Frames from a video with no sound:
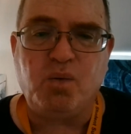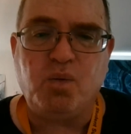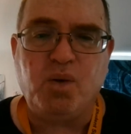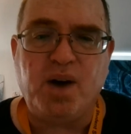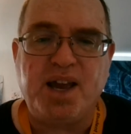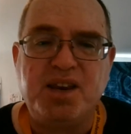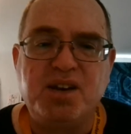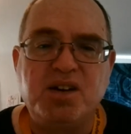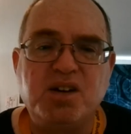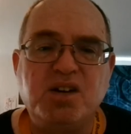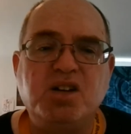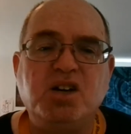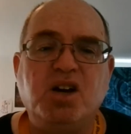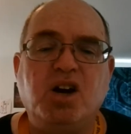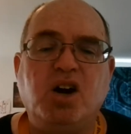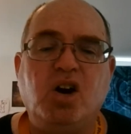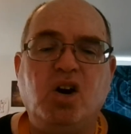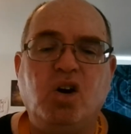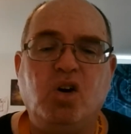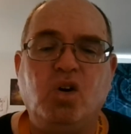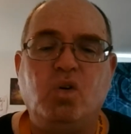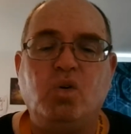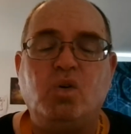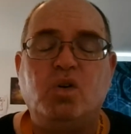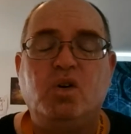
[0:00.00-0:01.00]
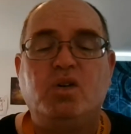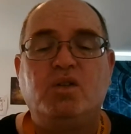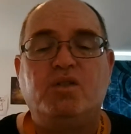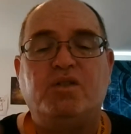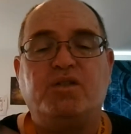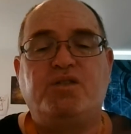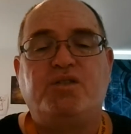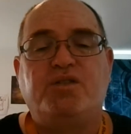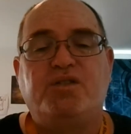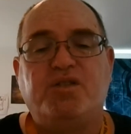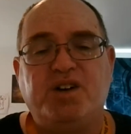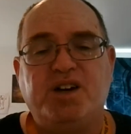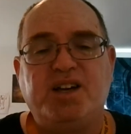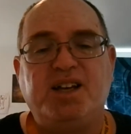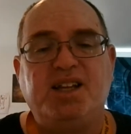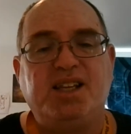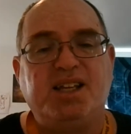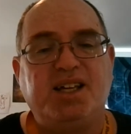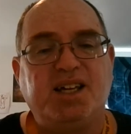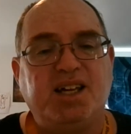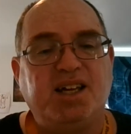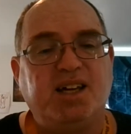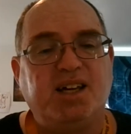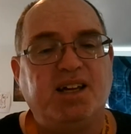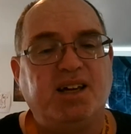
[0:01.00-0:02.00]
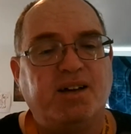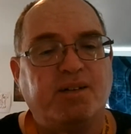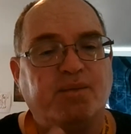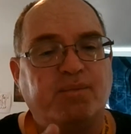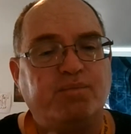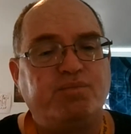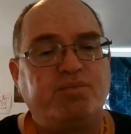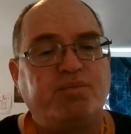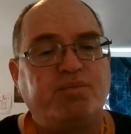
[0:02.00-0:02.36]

way to go, Free League